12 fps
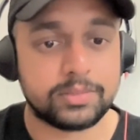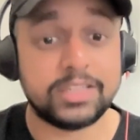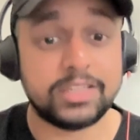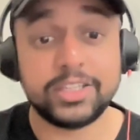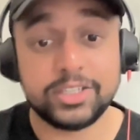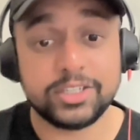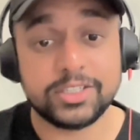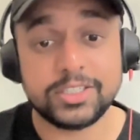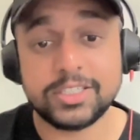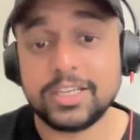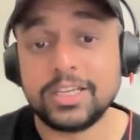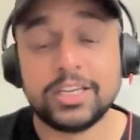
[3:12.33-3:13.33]
In the
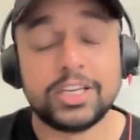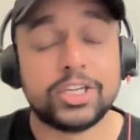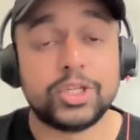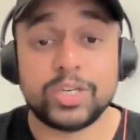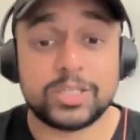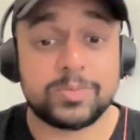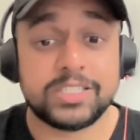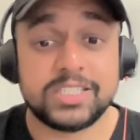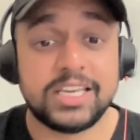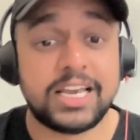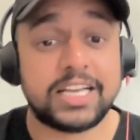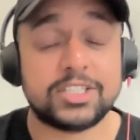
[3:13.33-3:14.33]
years,
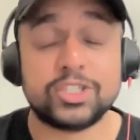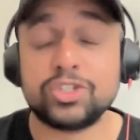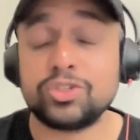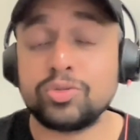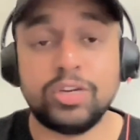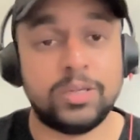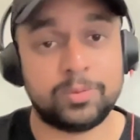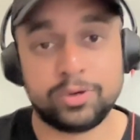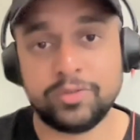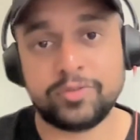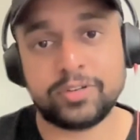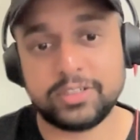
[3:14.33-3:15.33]
USB-C has truly
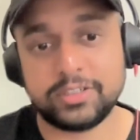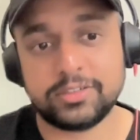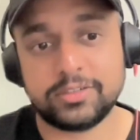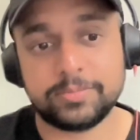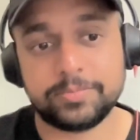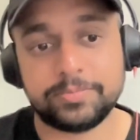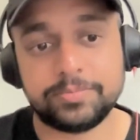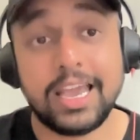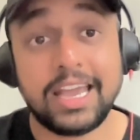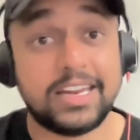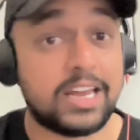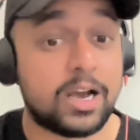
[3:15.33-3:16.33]
proliferated.
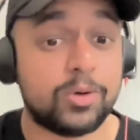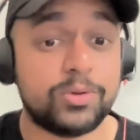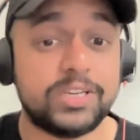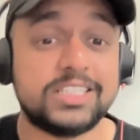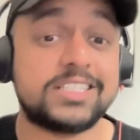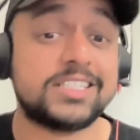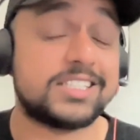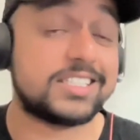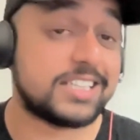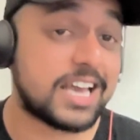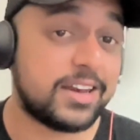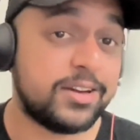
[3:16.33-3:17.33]
And now it's the
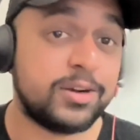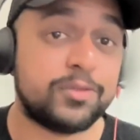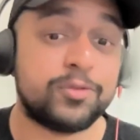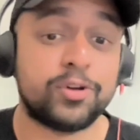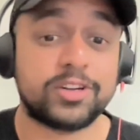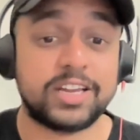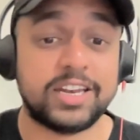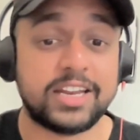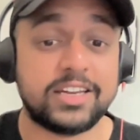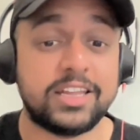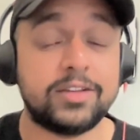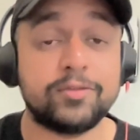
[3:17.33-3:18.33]
standard for
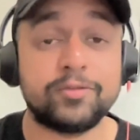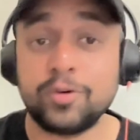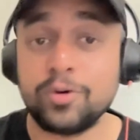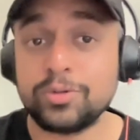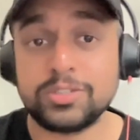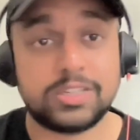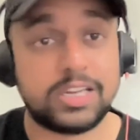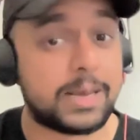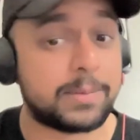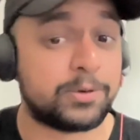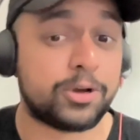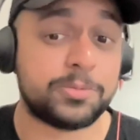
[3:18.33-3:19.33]
connecting phones,
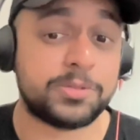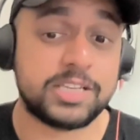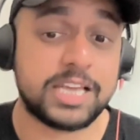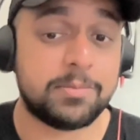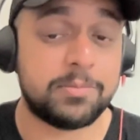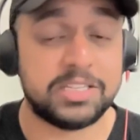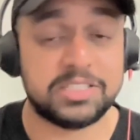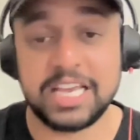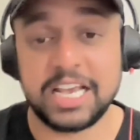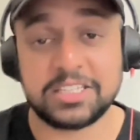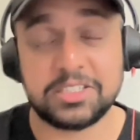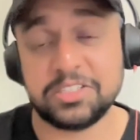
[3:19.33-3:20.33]
laptops, tablets,
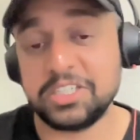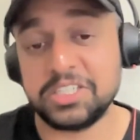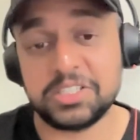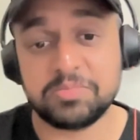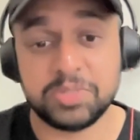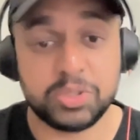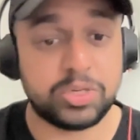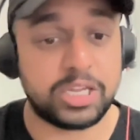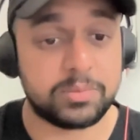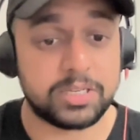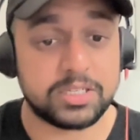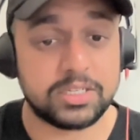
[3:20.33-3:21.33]
accessories, you
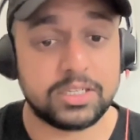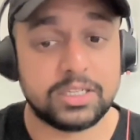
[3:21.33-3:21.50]
name it.